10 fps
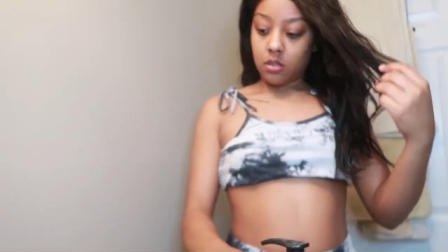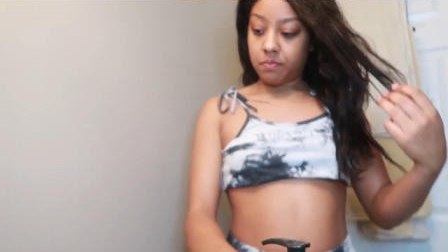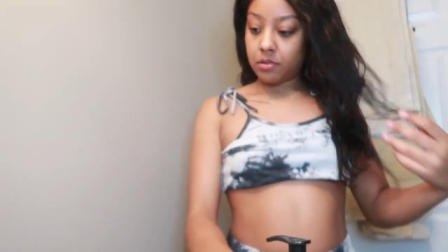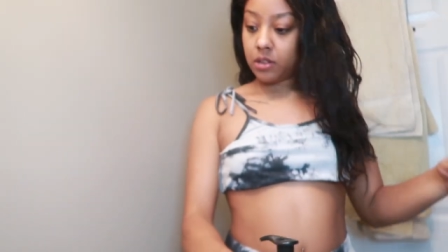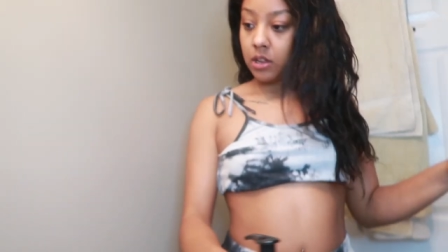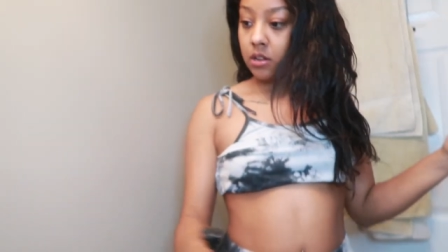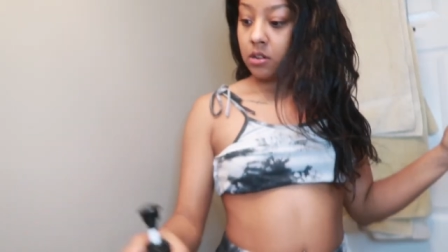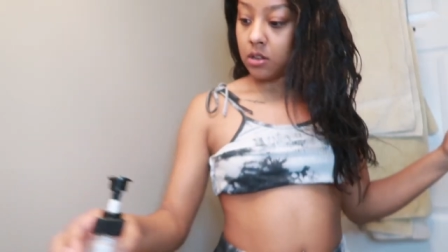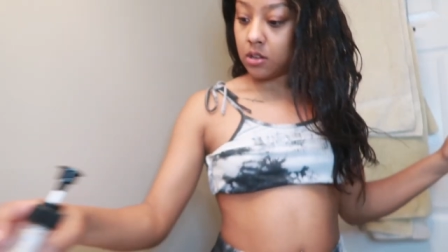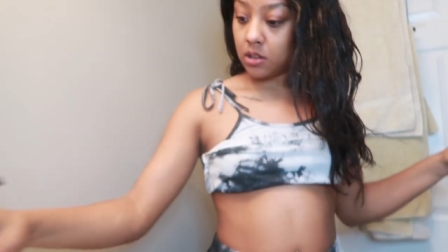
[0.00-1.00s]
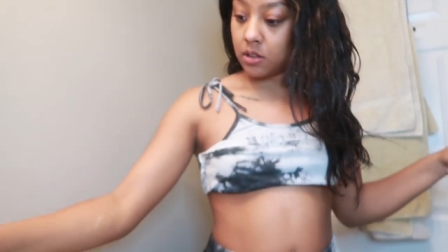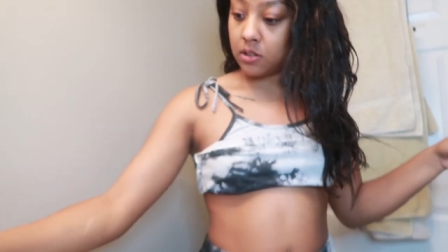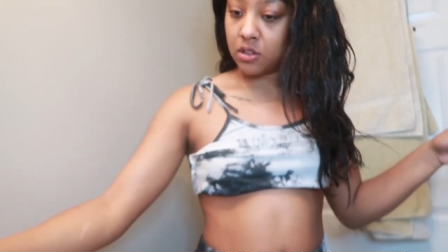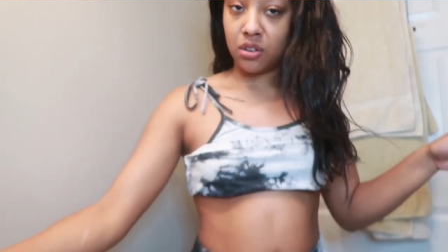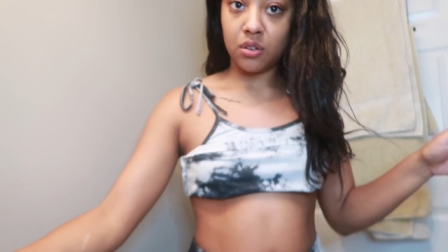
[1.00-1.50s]
the plan
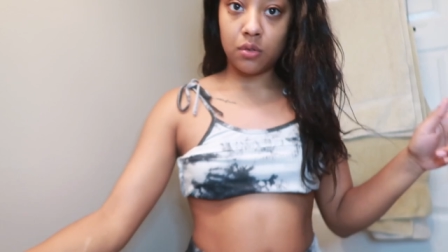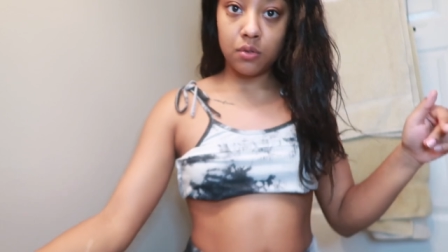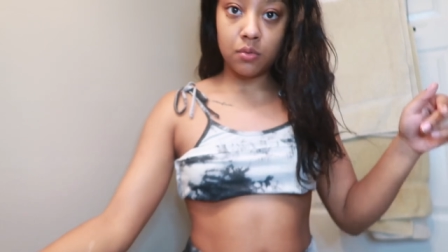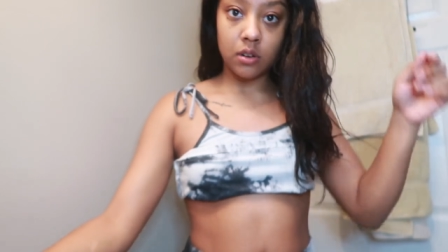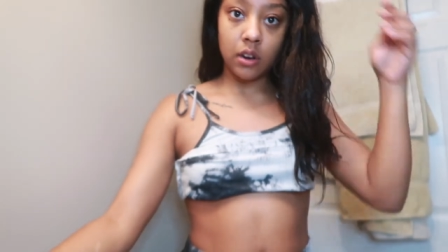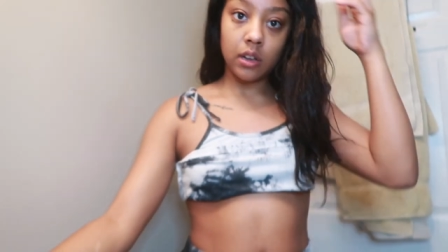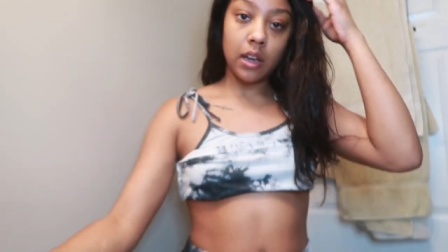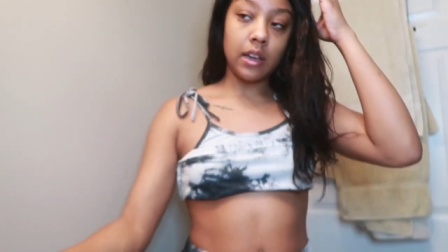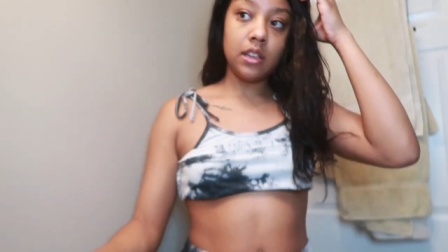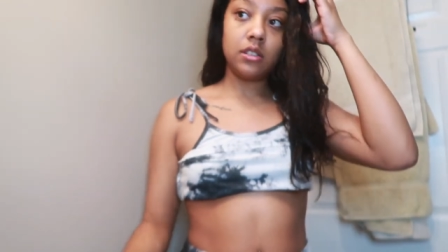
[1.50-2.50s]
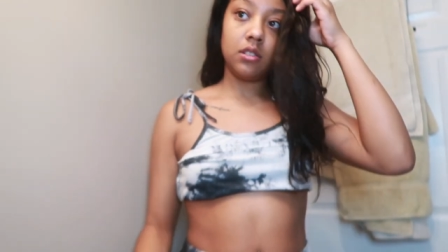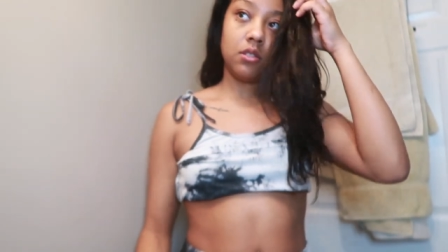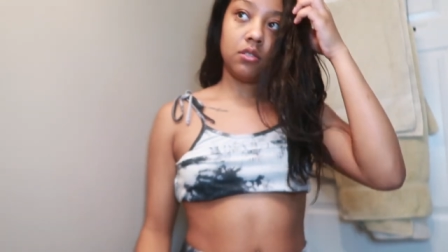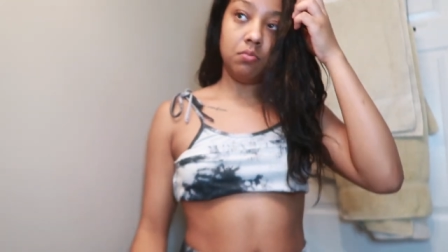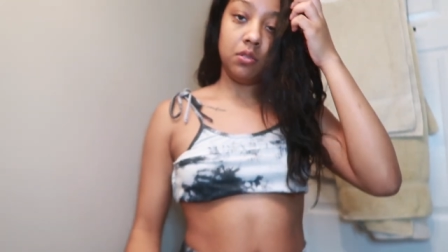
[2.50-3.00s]
is to go to work. I need to
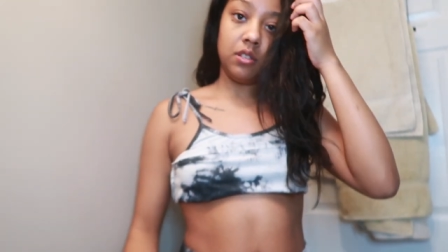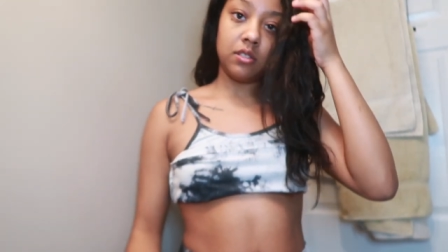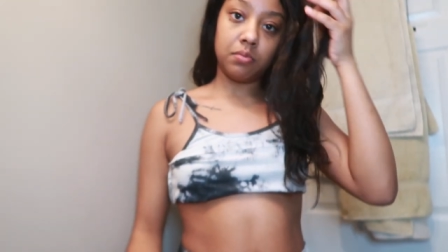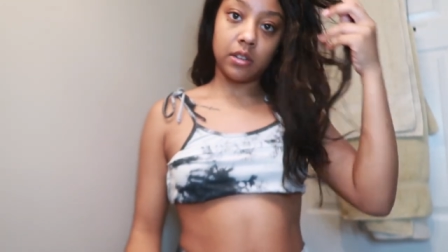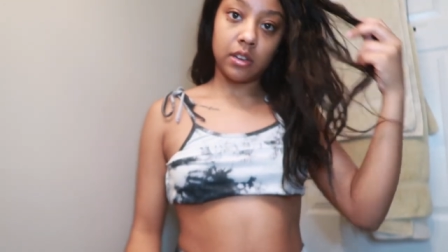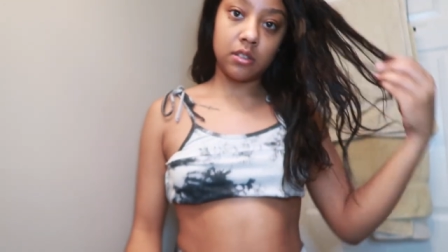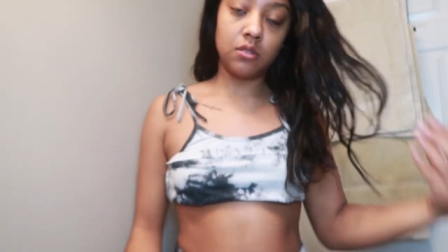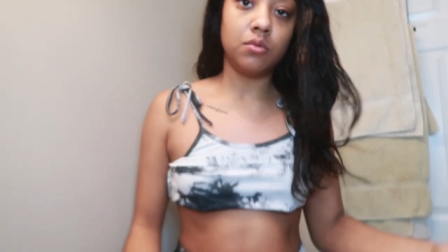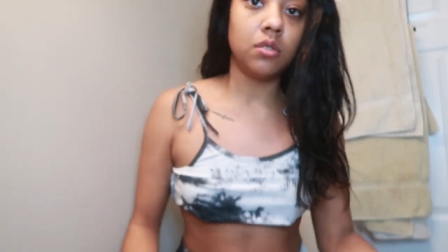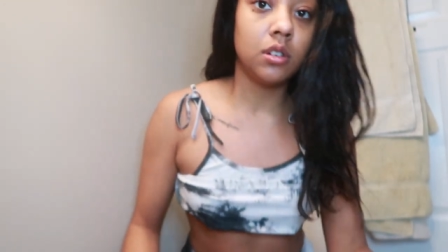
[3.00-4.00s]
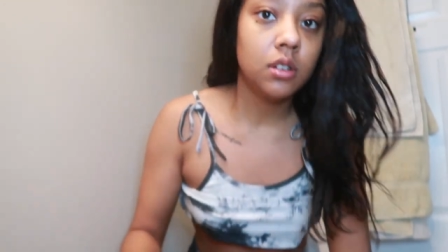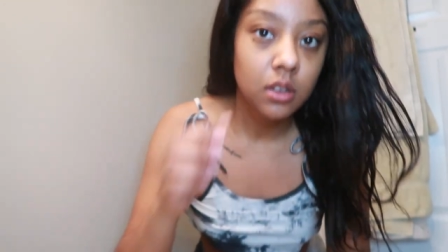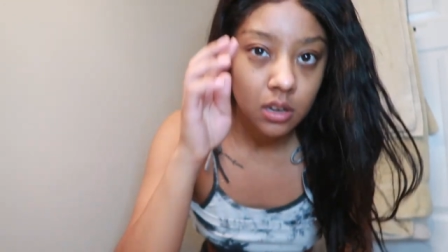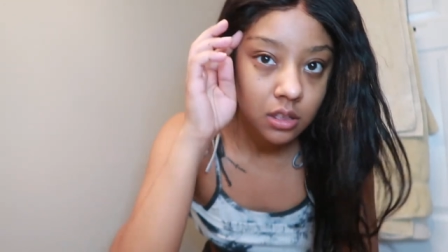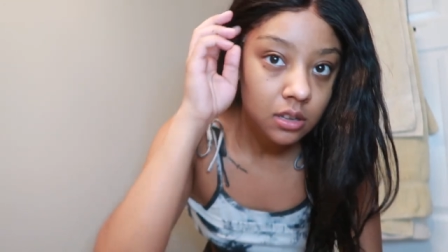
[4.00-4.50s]
go to the beauty supply store.
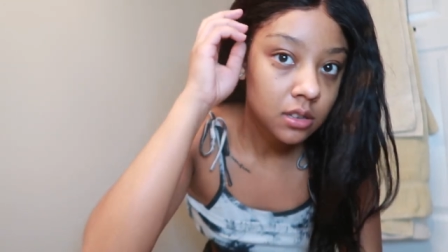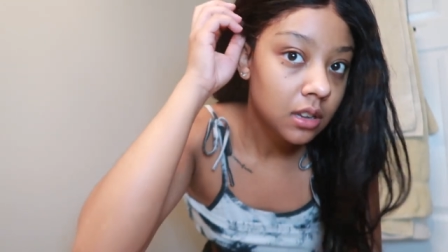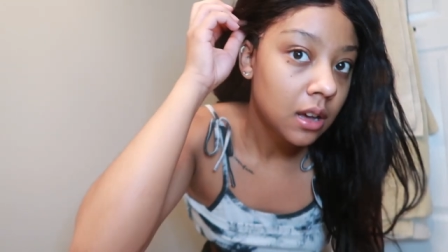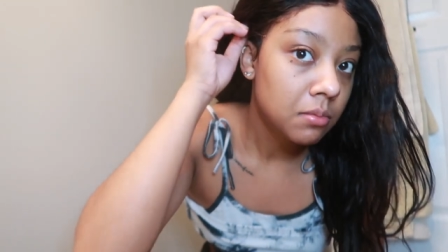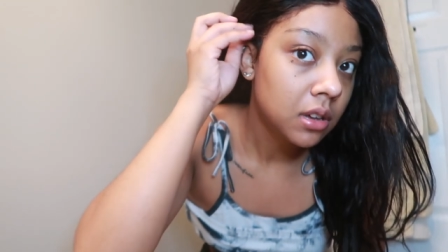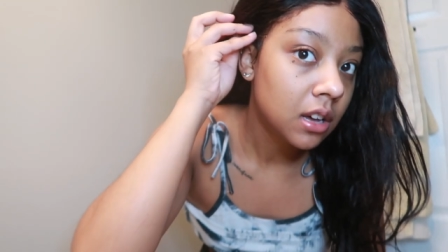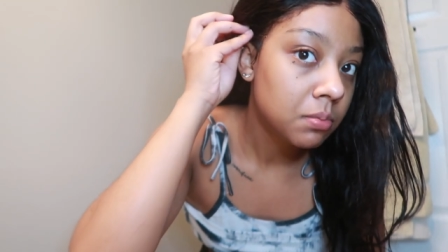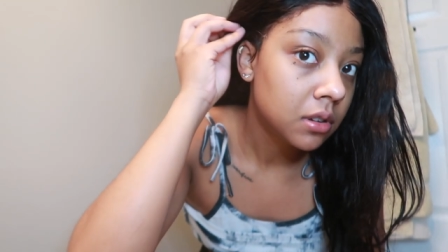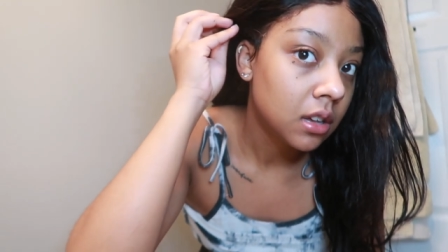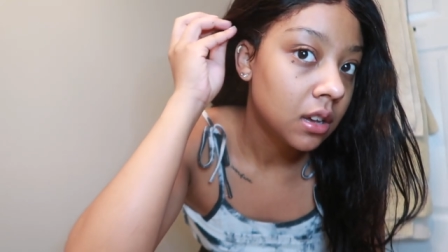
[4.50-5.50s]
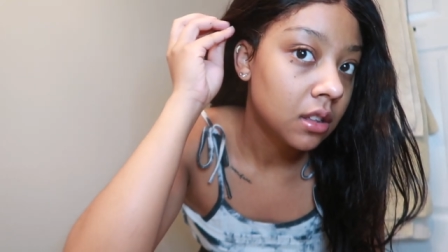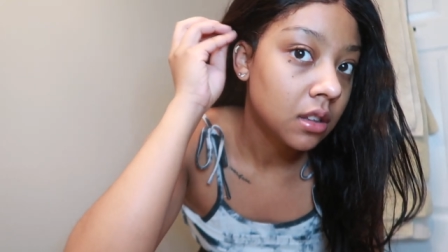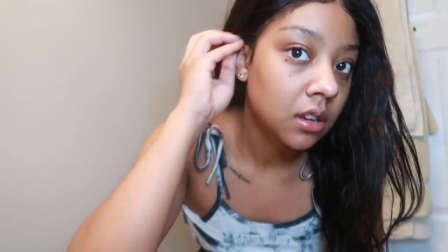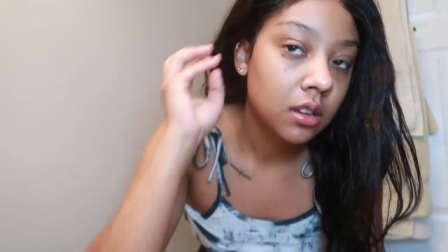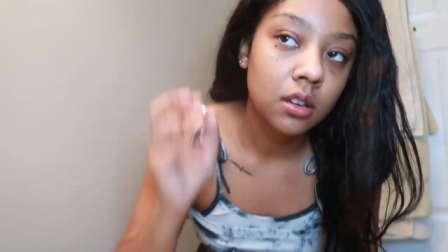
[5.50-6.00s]
This is coming up
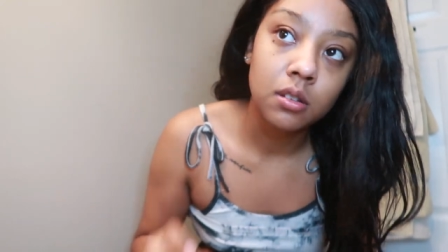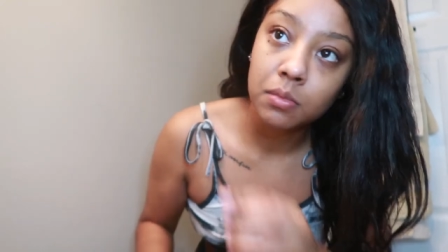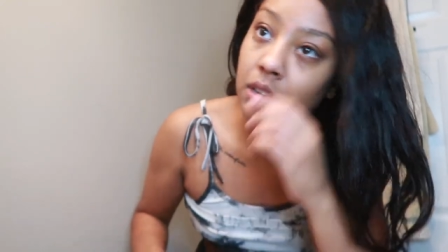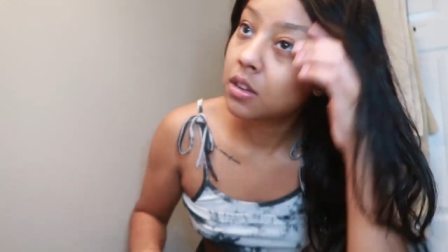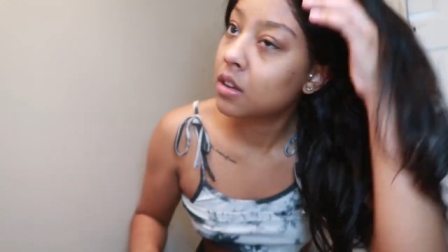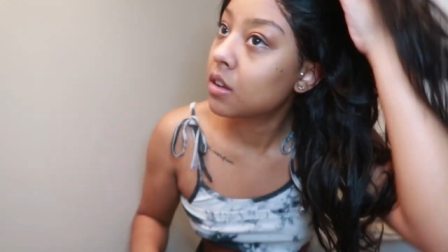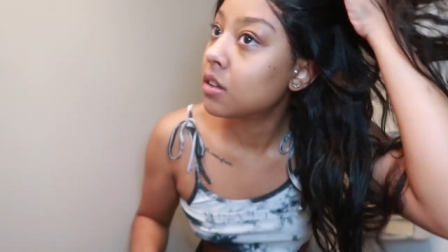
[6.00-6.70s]
again, like, oh my god.